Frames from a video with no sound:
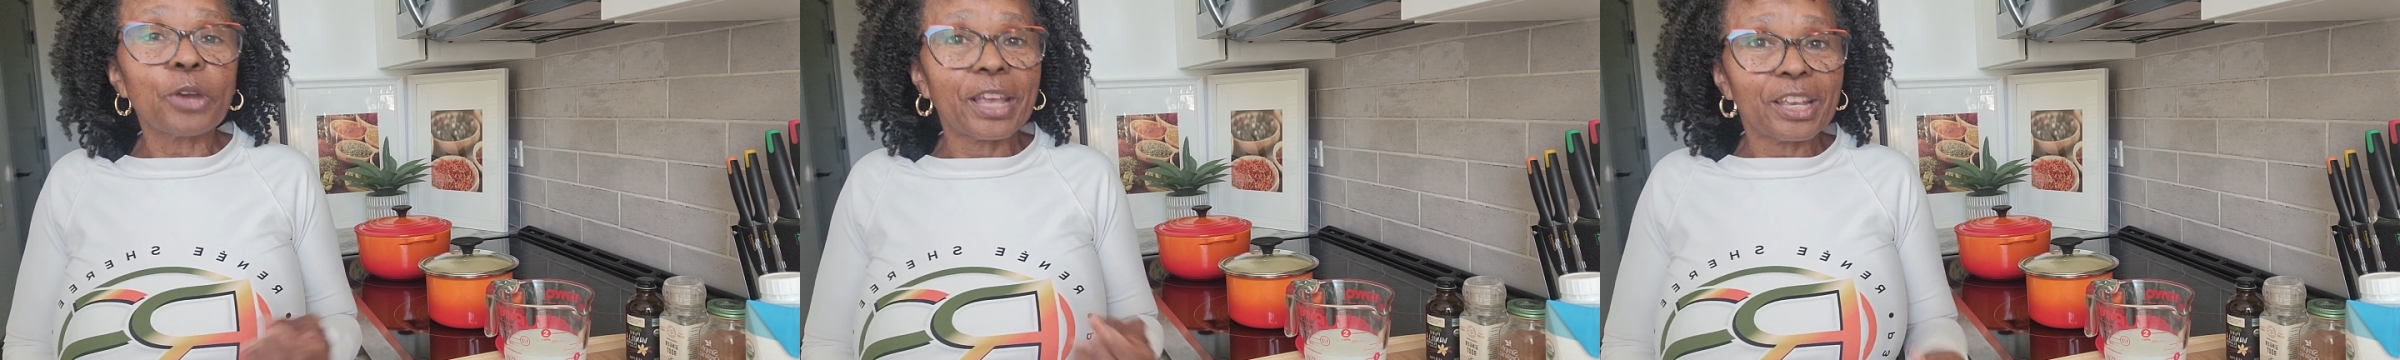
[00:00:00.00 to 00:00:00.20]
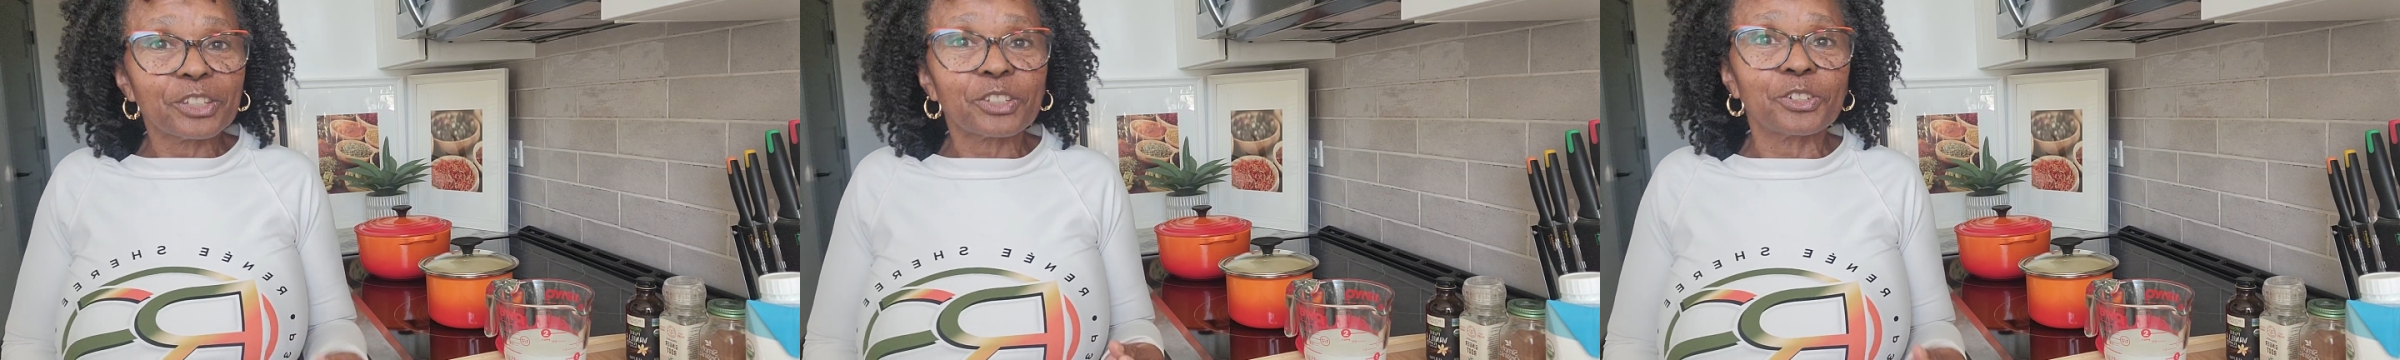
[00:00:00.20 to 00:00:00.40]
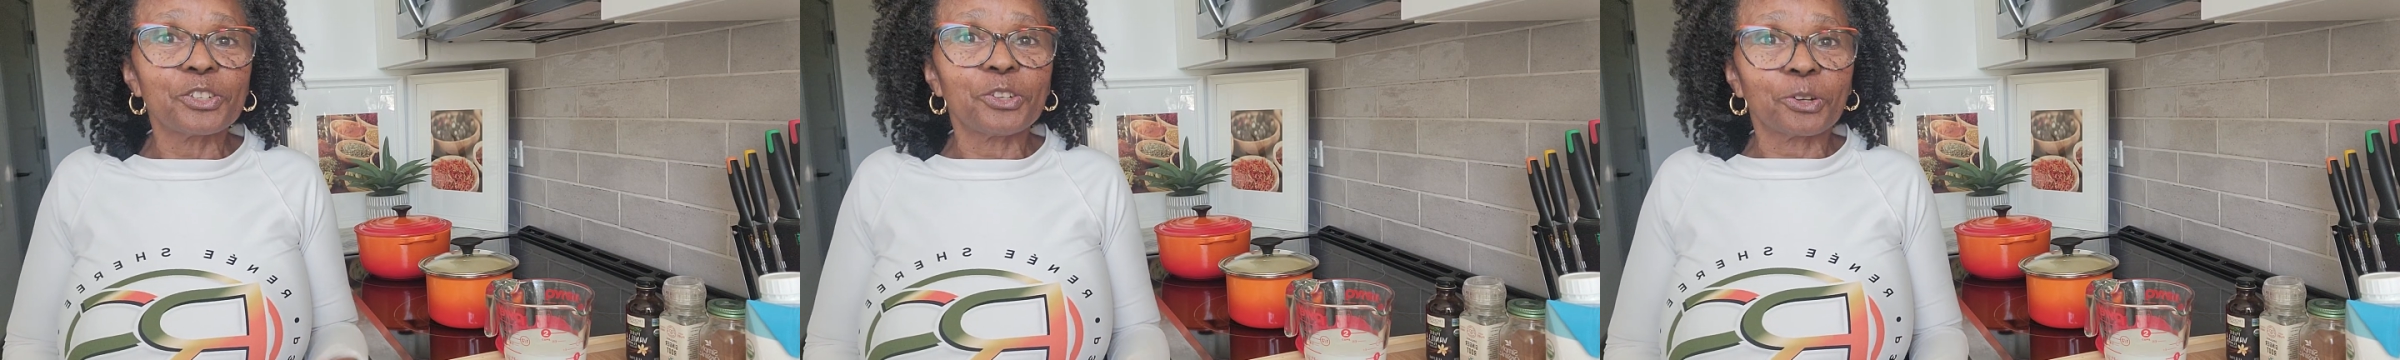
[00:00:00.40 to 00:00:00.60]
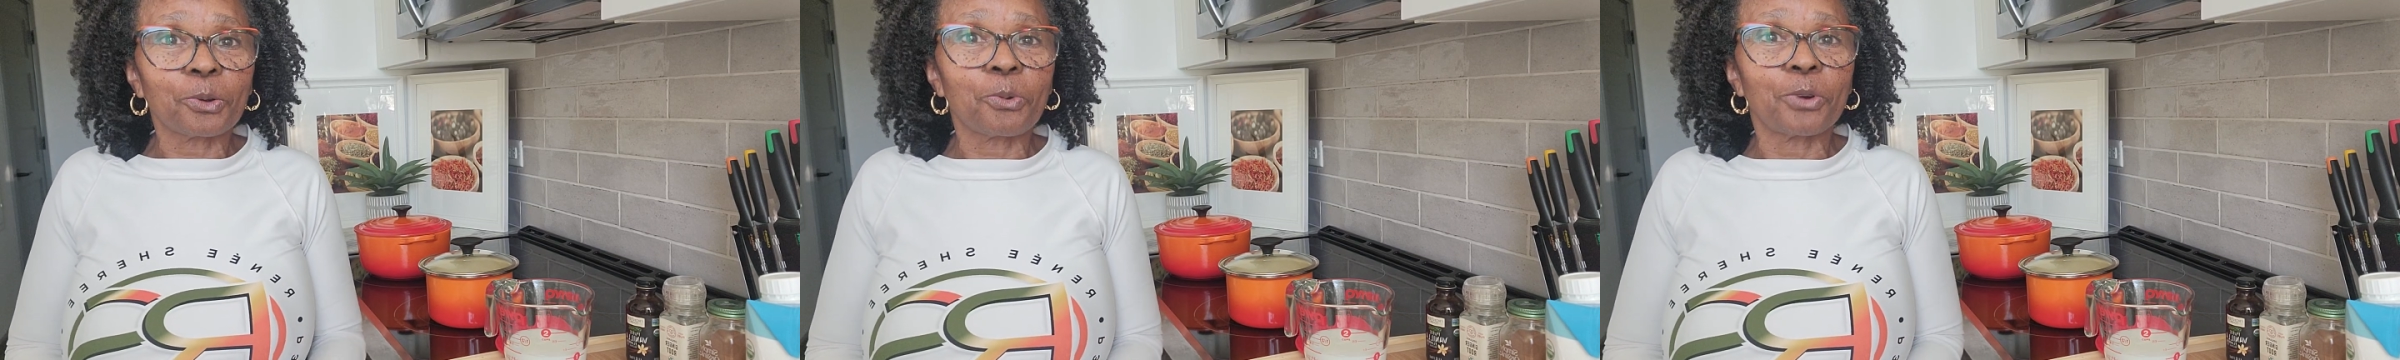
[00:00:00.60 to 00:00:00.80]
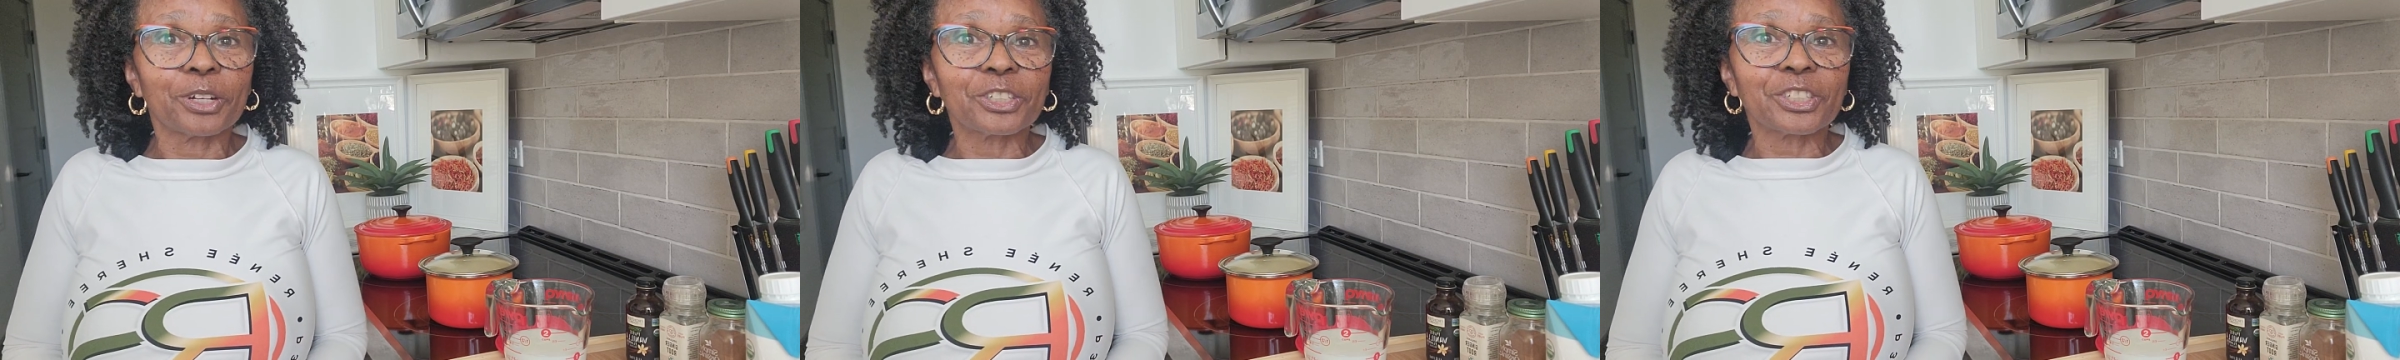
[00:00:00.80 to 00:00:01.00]
answer your
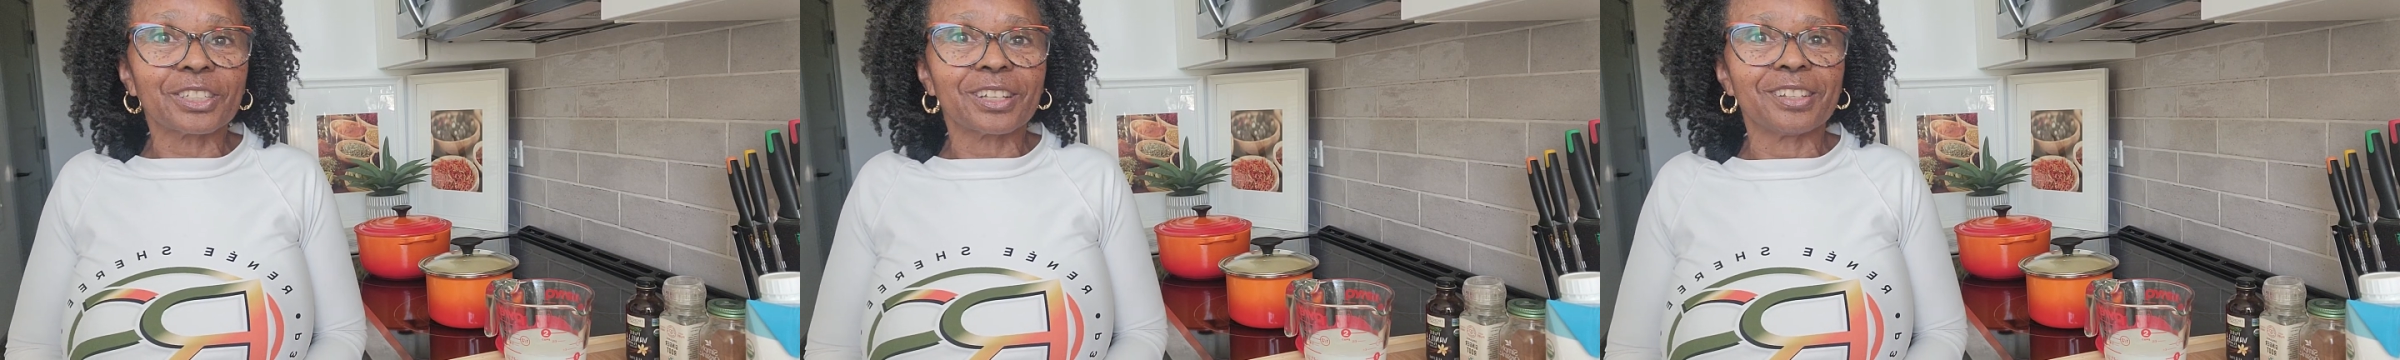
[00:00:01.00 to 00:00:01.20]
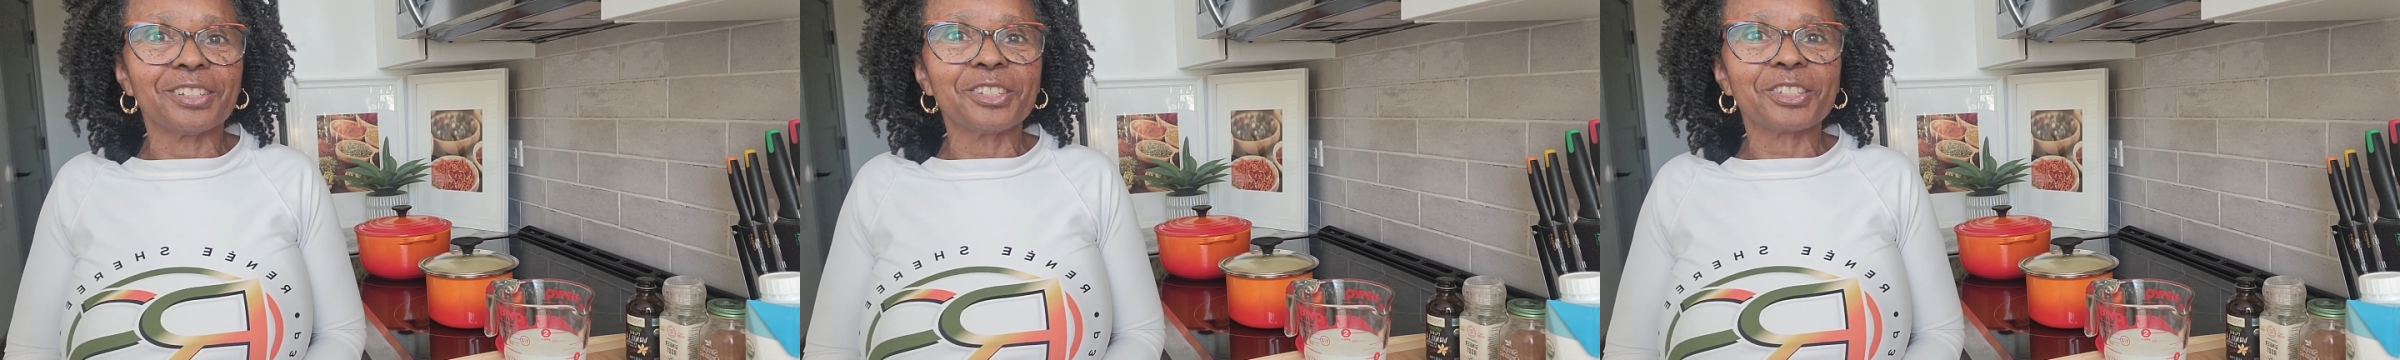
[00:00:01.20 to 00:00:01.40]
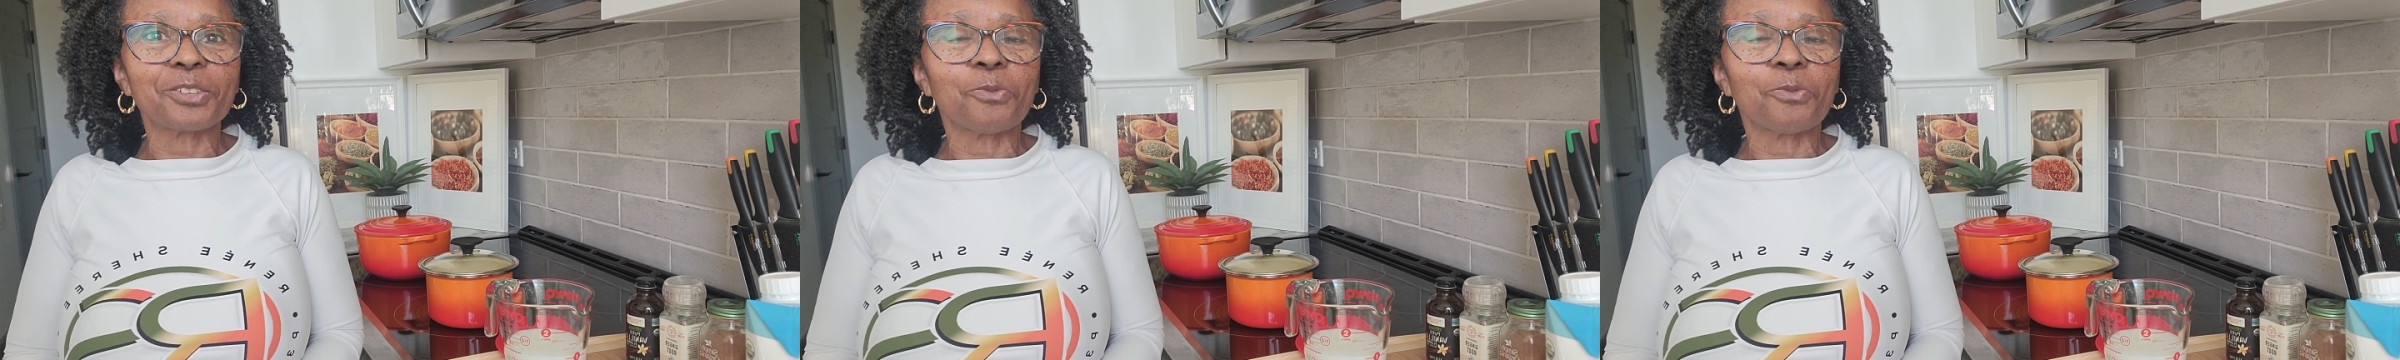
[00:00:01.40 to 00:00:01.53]
questions